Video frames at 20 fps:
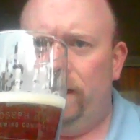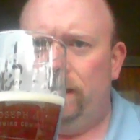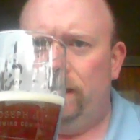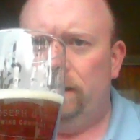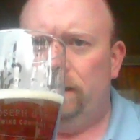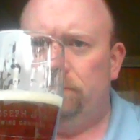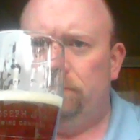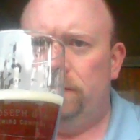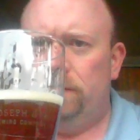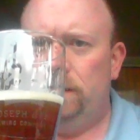
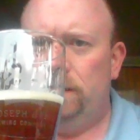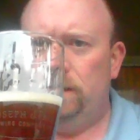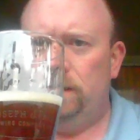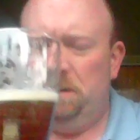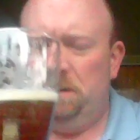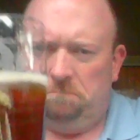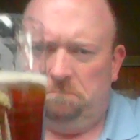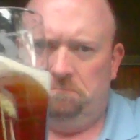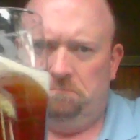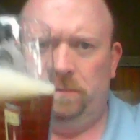um,
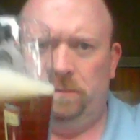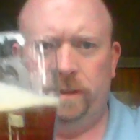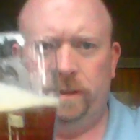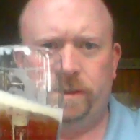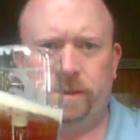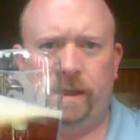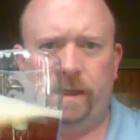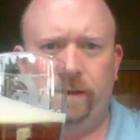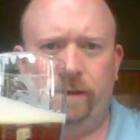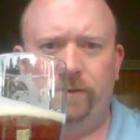let's
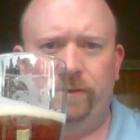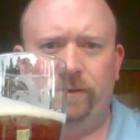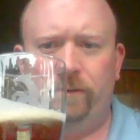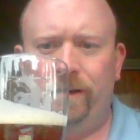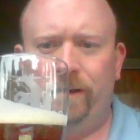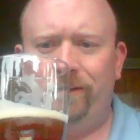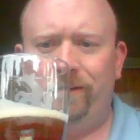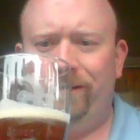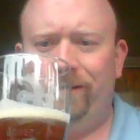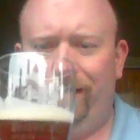get into
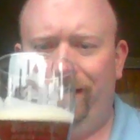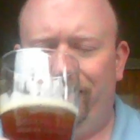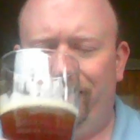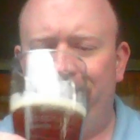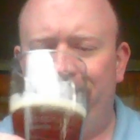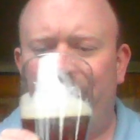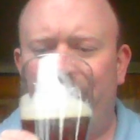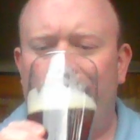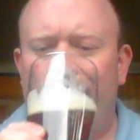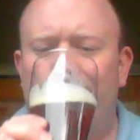it
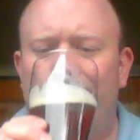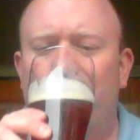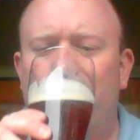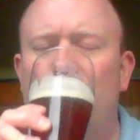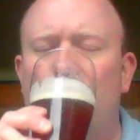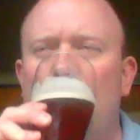and cheers.